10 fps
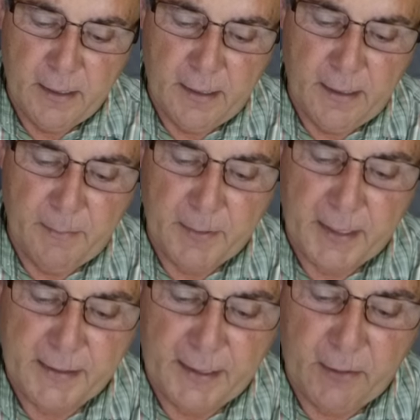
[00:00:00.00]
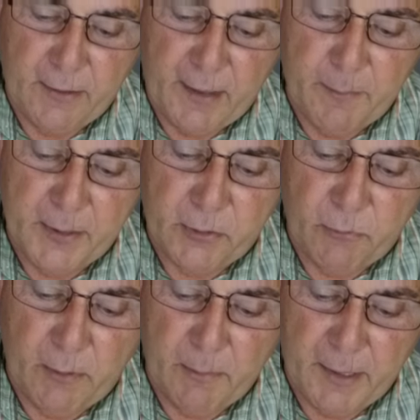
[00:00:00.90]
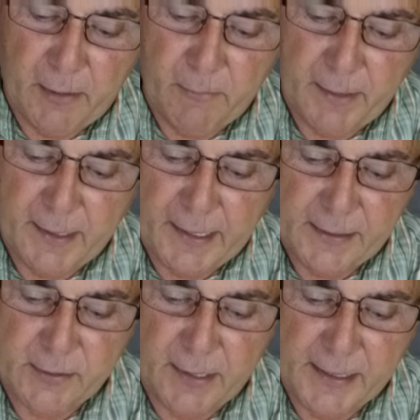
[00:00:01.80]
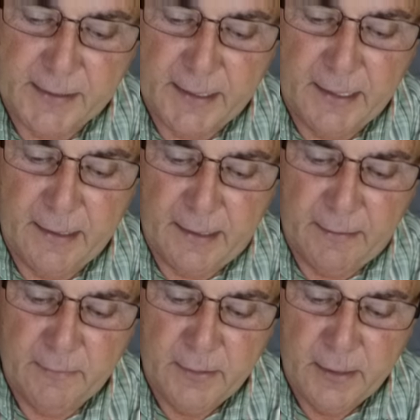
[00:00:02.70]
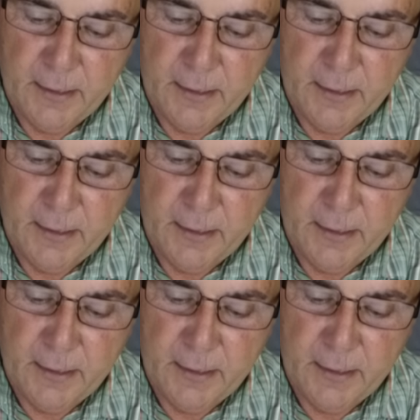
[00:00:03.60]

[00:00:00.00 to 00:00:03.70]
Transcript: because um, I don't have much room there with that. So that's enough.